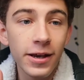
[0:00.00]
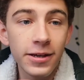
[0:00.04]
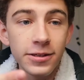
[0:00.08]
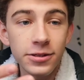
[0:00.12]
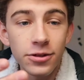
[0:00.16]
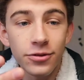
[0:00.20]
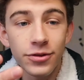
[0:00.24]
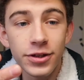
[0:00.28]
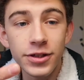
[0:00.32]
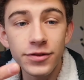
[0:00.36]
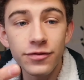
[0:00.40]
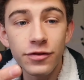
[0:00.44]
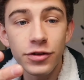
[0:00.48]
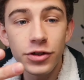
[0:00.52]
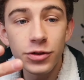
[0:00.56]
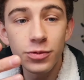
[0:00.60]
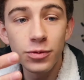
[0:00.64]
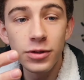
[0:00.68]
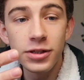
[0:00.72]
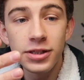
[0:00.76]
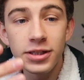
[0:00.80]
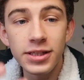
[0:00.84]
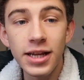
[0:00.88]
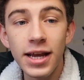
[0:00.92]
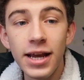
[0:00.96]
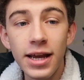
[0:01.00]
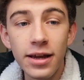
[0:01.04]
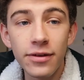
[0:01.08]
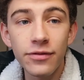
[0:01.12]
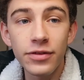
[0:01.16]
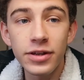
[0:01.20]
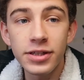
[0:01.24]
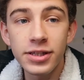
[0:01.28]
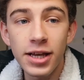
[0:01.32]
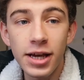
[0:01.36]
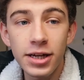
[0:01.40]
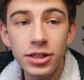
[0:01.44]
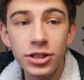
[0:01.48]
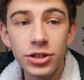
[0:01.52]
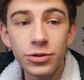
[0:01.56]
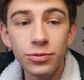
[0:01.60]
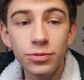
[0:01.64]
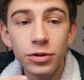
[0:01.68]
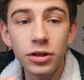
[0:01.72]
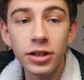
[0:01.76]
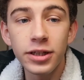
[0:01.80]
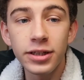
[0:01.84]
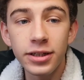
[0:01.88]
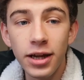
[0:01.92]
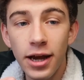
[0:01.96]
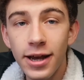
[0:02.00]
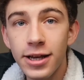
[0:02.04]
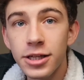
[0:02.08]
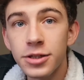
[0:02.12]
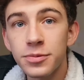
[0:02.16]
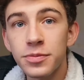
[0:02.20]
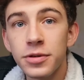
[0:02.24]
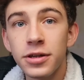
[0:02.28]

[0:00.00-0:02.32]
So this first one, Dave, is actually really nice